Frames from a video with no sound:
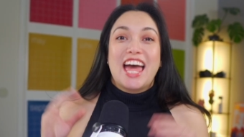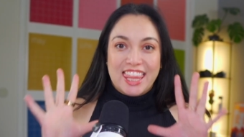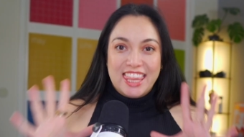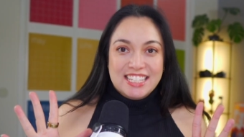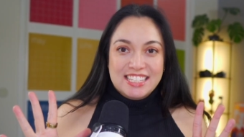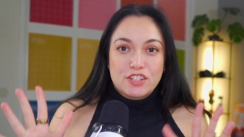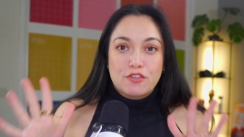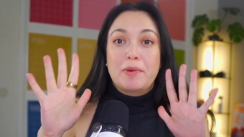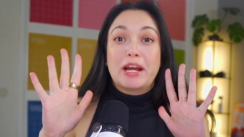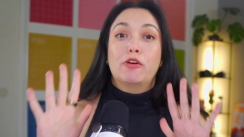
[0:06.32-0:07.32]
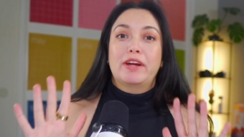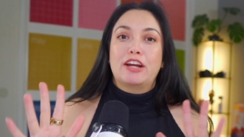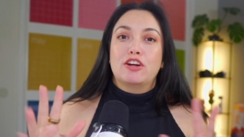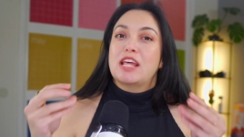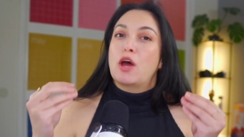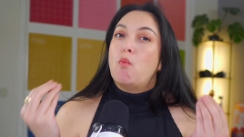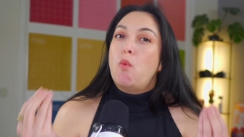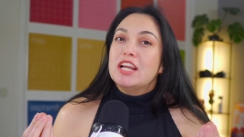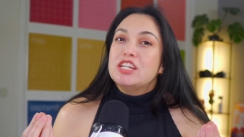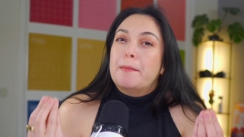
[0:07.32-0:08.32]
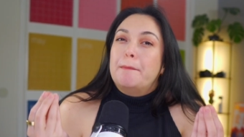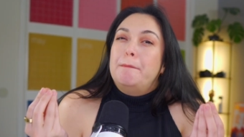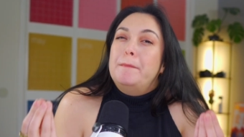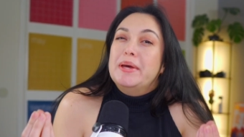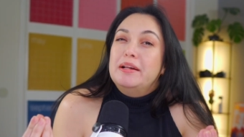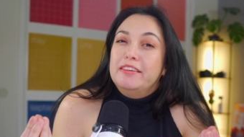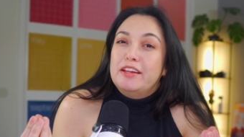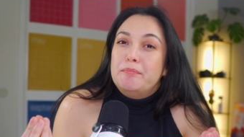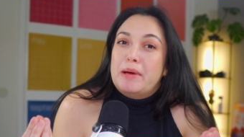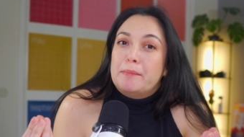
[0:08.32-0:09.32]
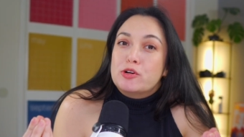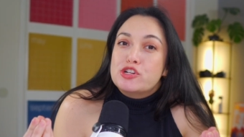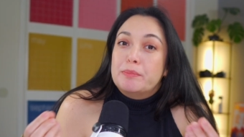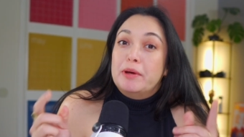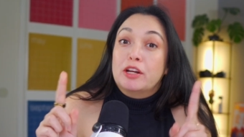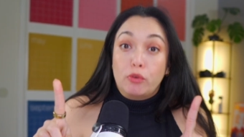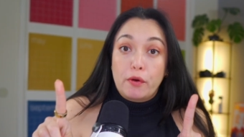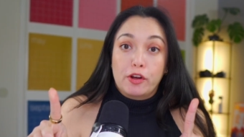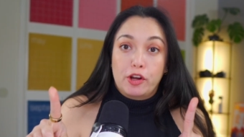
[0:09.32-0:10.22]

This is for my creators that want to build their membership and grow their